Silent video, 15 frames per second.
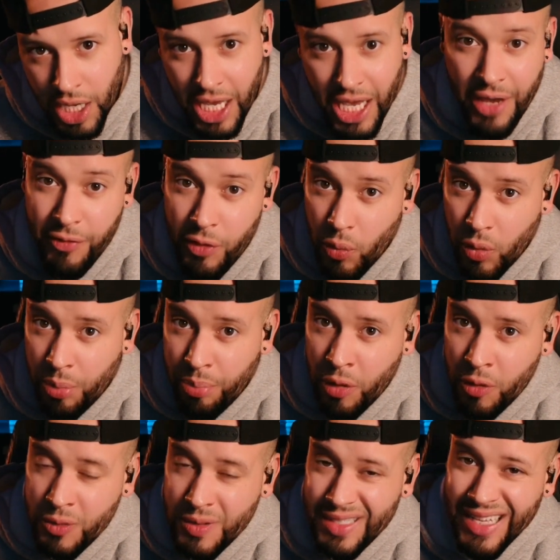If you want to
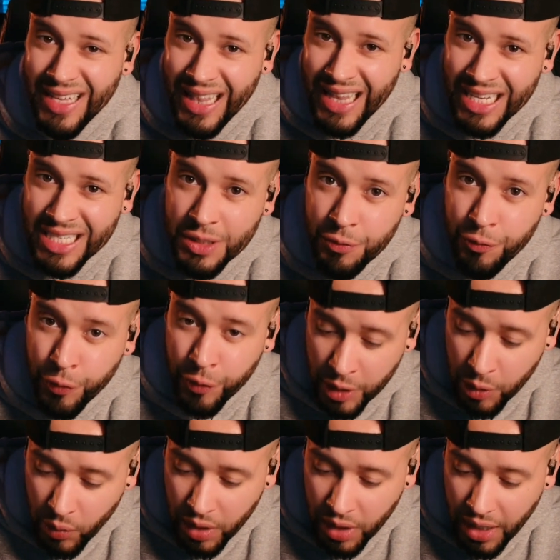post less
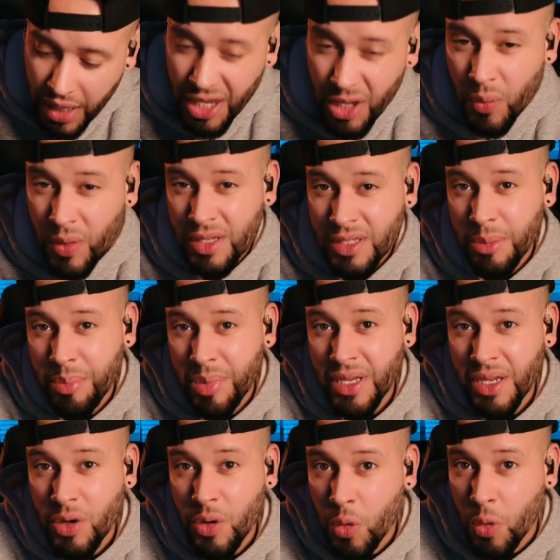frequent and you want it to be
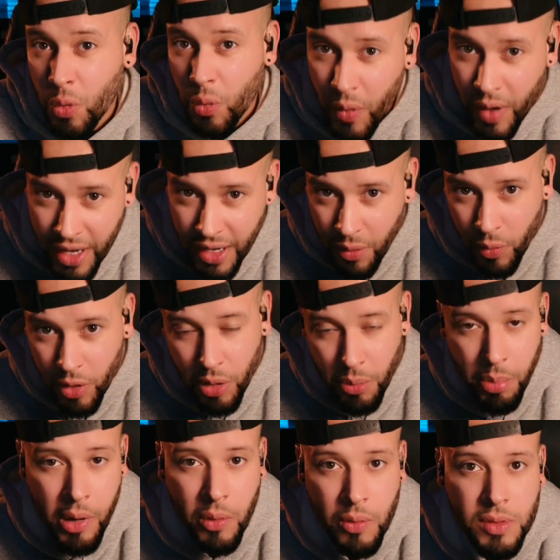great when you
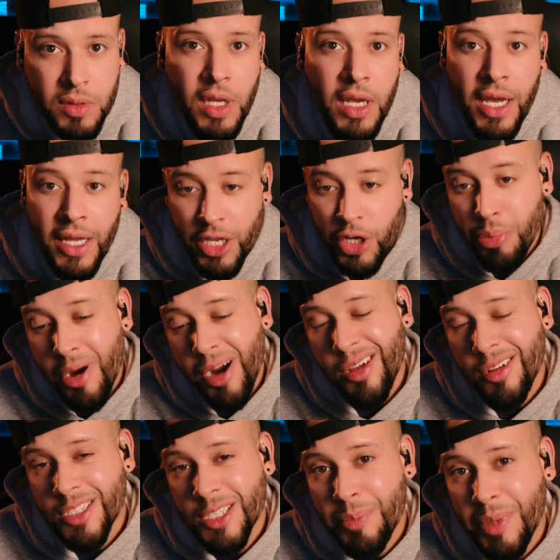post, then you're probably
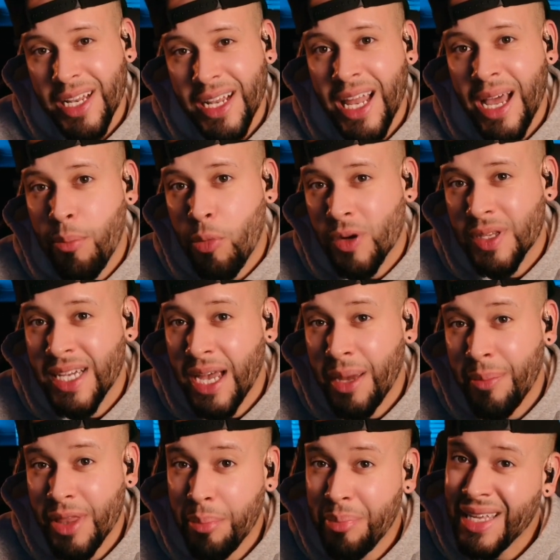going to spend a lot more time
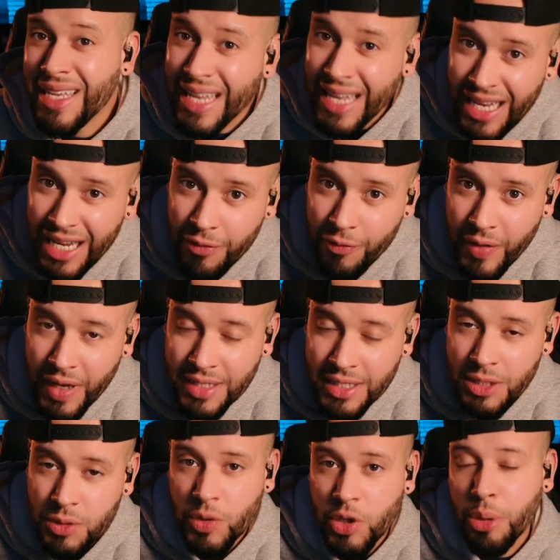in the beginning
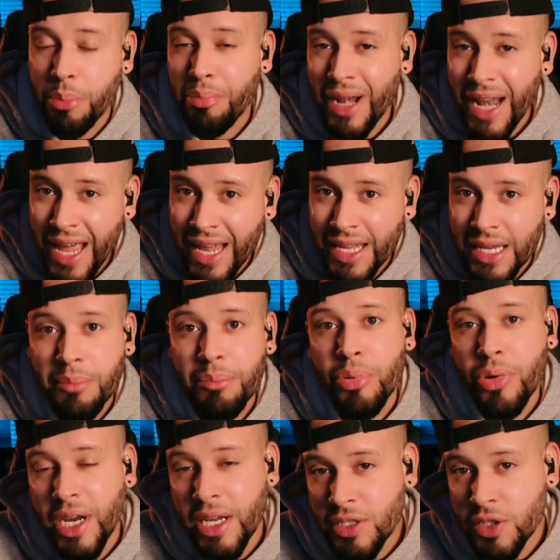phases when you're planning,
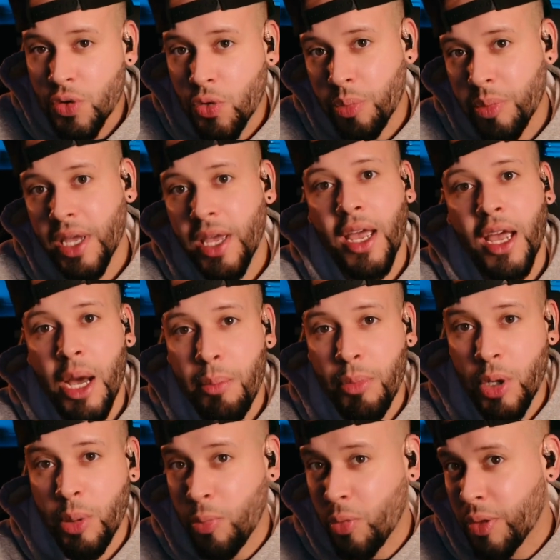brainstorming, and coming
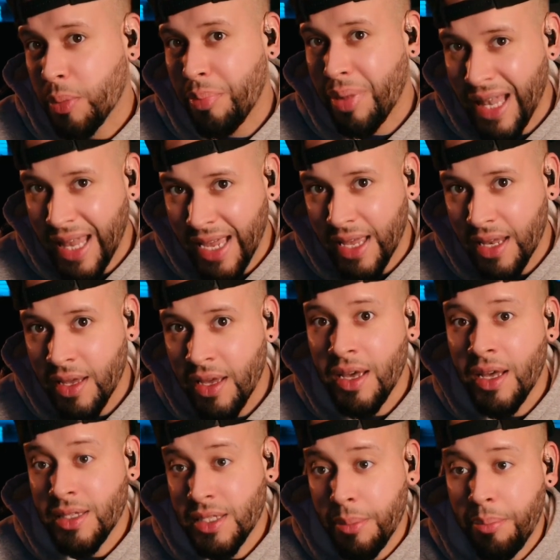up with a plan
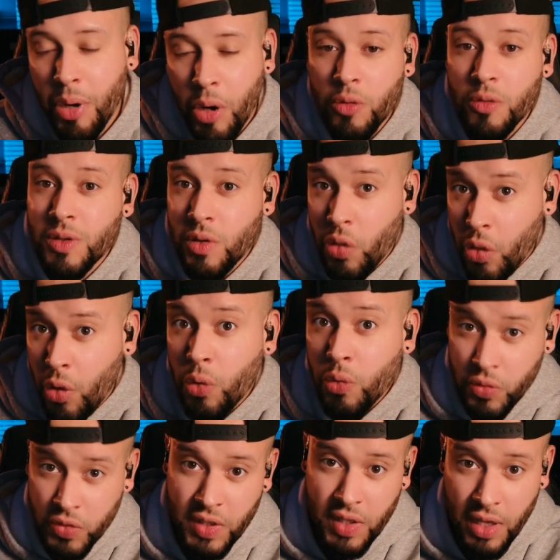to post
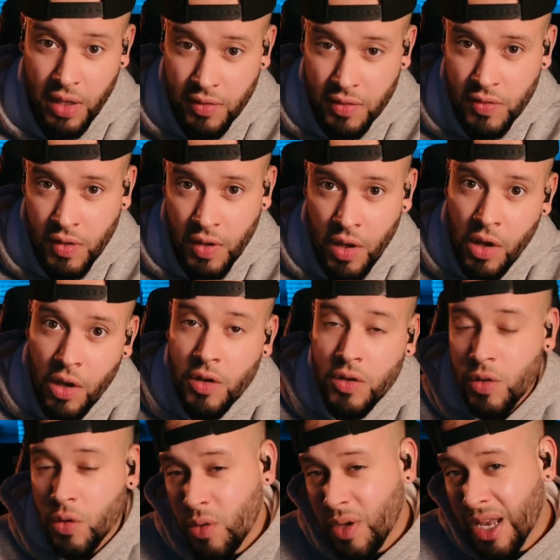those things.
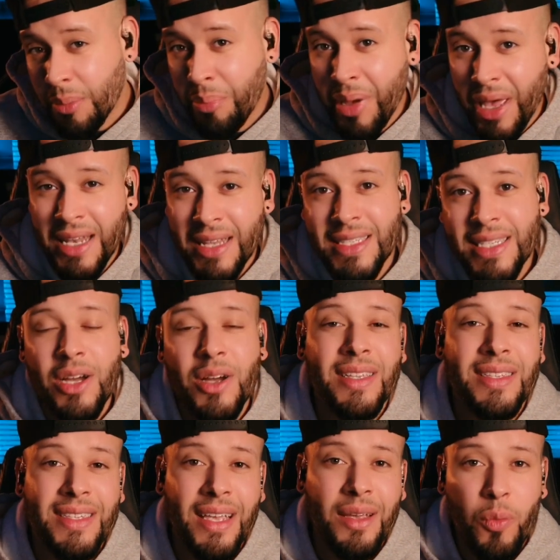So you got to balance out and
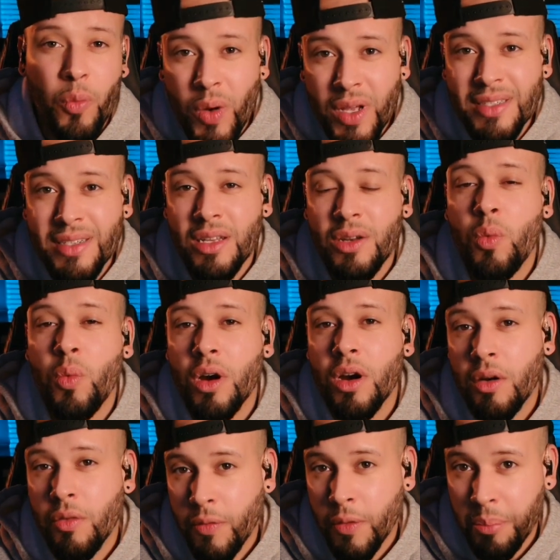say what's going to work
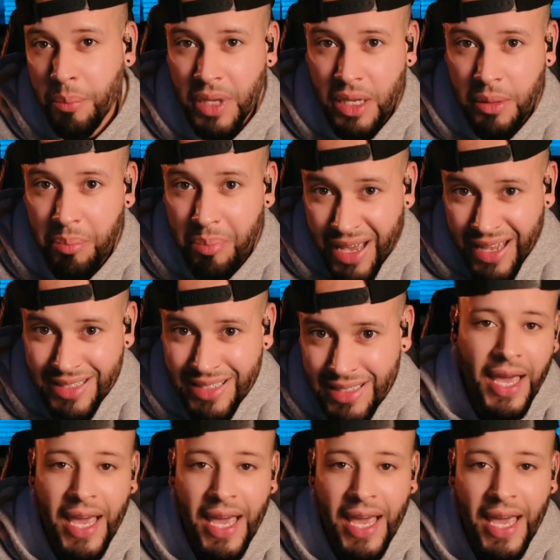for me best.